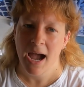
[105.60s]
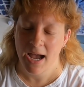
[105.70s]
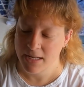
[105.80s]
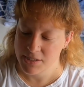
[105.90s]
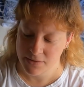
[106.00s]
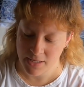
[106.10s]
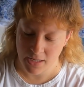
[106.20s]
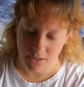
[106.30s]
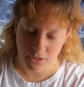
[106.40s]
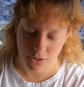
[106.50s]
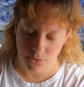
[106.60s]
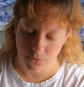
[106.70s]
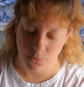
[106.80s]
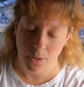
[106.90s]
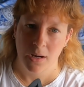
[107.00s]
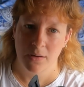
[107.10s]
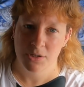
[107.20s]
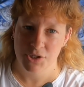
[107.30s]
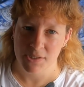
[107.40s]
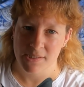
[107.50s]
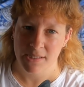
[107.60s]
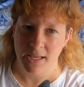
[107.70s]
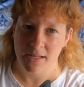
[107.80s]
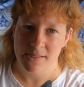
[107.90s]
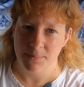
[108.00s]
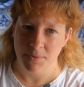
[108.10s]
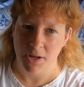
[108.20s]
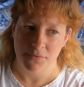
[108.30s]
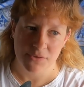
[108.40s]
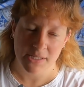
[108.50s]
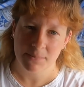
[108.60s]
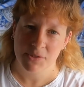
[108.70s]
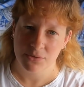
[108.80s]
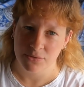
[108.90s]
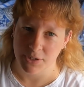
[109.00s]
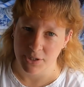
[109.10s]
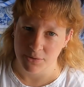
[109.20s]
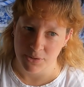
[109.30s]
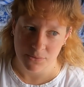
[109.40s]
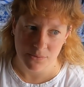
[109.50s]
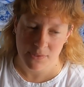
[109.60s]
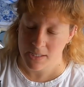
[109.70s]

and then you just get some kind of receptacle that you use